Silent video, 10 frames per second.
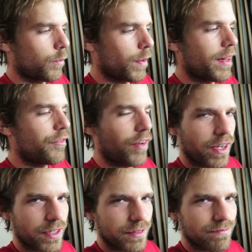Well,
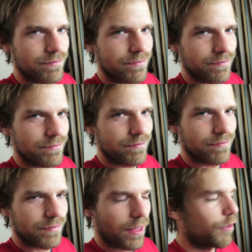fuck.
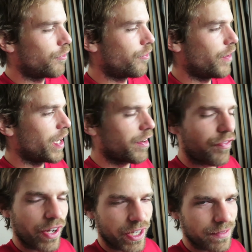Fuck,
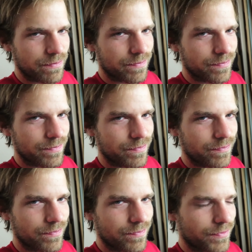fuck.
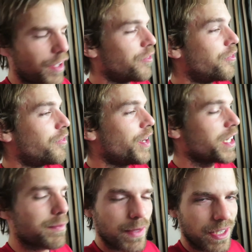
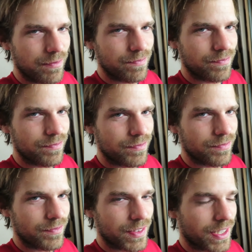Fuck me.
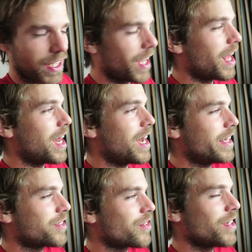
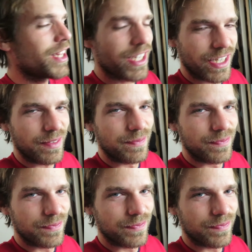Literally.
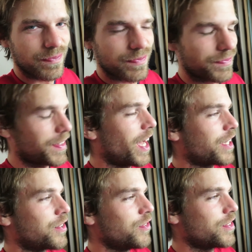
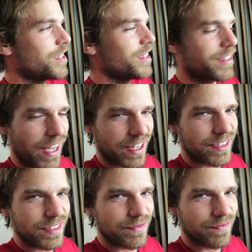I could use the
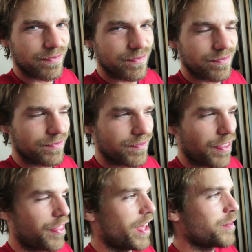sex.
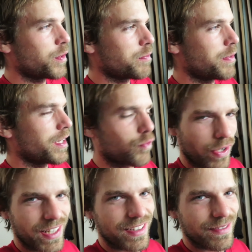That would be
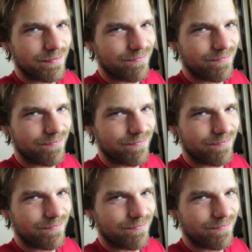great.